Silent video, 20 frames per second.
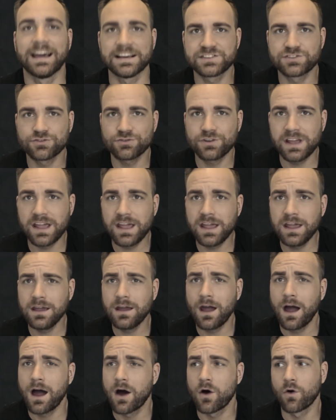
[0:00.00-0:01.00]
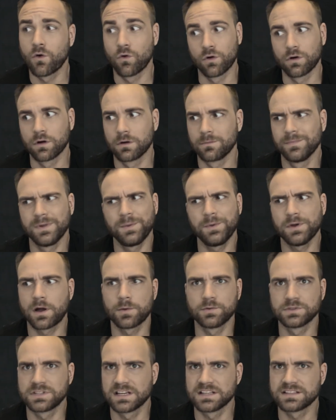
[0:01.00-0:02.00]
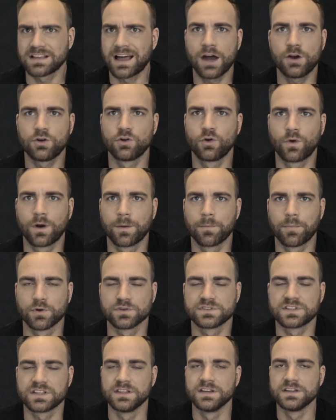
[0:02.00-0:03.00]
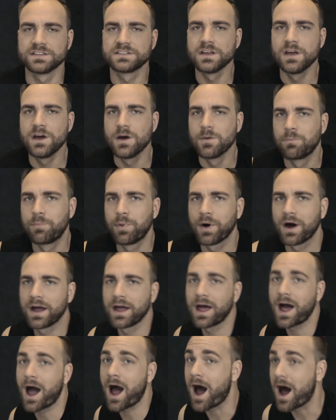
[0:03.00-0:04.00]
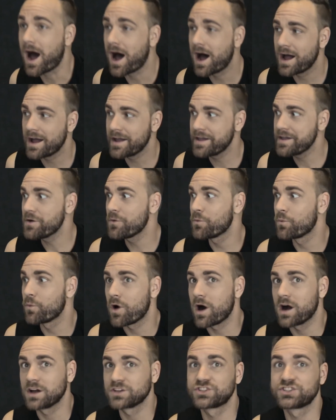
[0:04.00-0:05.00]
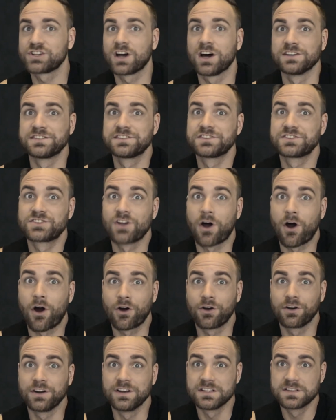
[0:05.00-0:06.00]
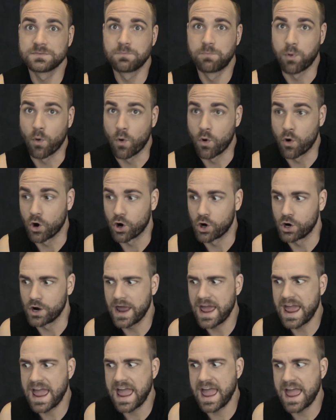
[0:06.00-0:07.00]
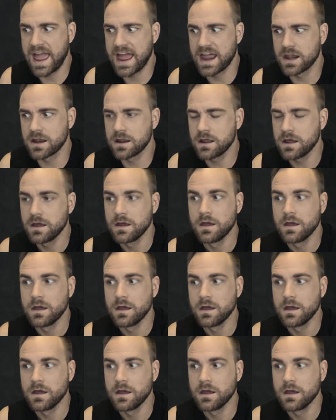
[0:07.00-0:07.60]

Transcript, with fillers: yesterday or maybe a couple days, I don't know when I'm posting this, but I watched A Star Is Born and